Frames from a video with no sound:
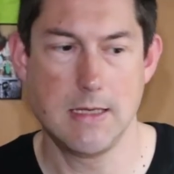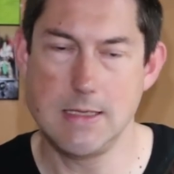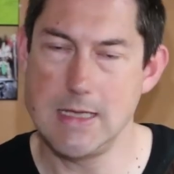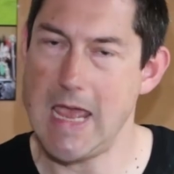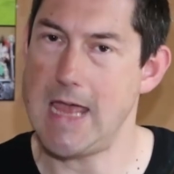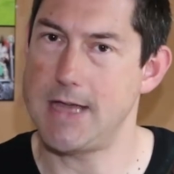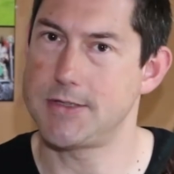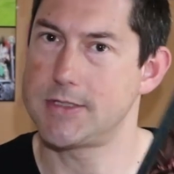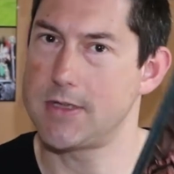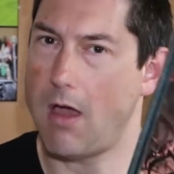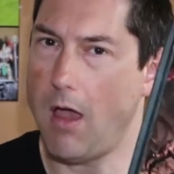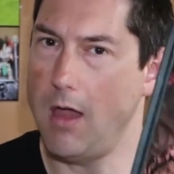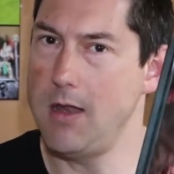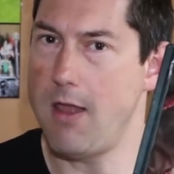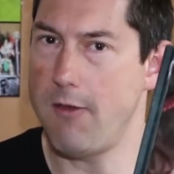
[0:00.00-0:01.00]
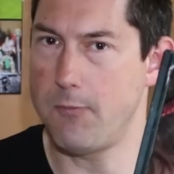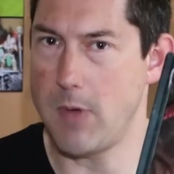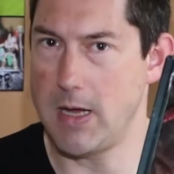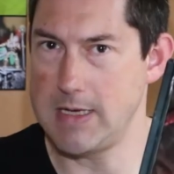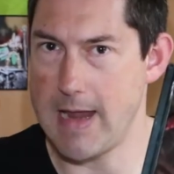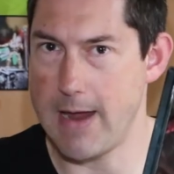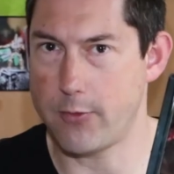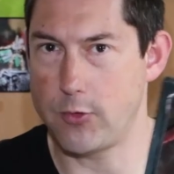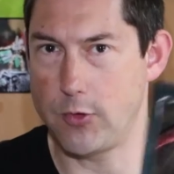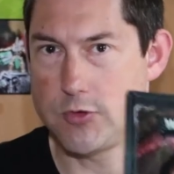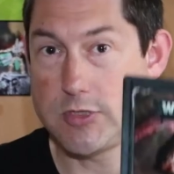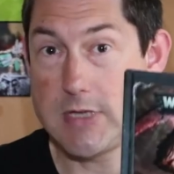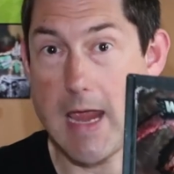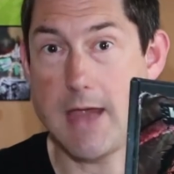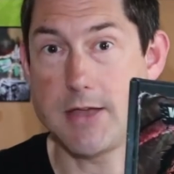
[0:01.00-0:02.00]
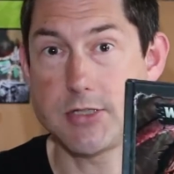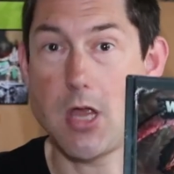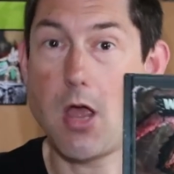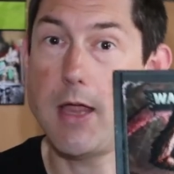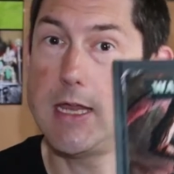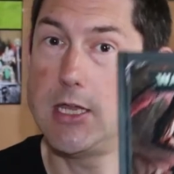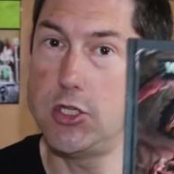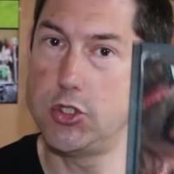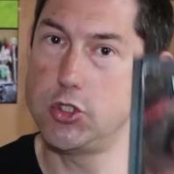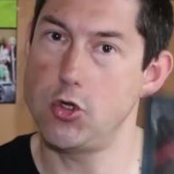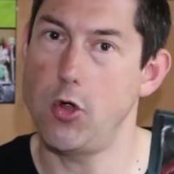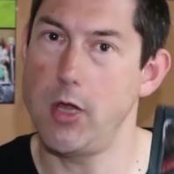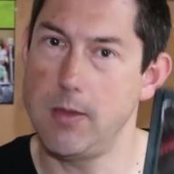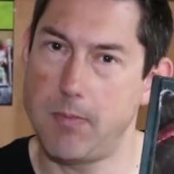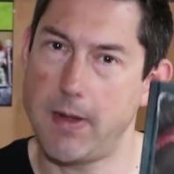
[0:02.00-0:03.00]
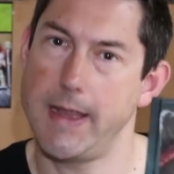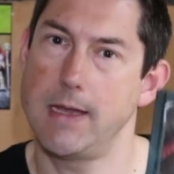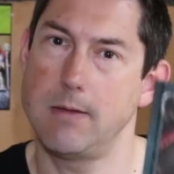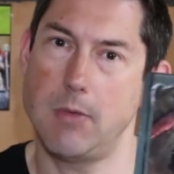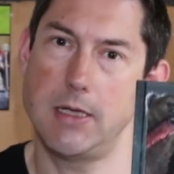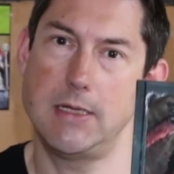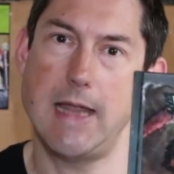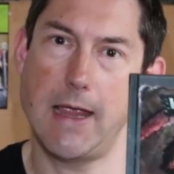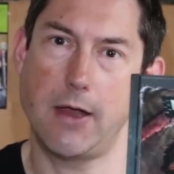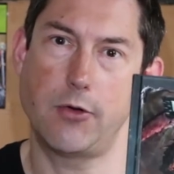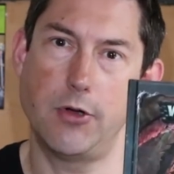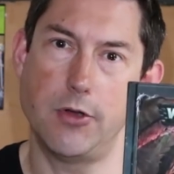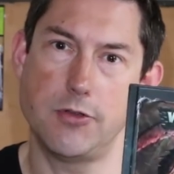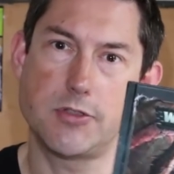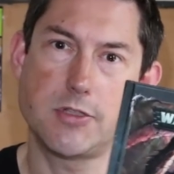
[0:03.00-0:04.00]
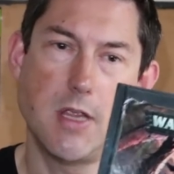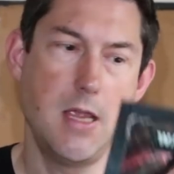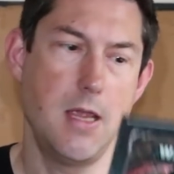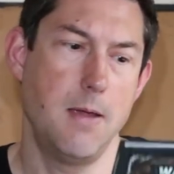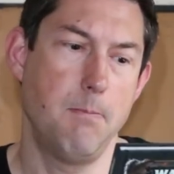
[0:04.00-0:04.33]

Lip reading: Yes, I love my Necrons. Yes, I enjoy playing my Necrons.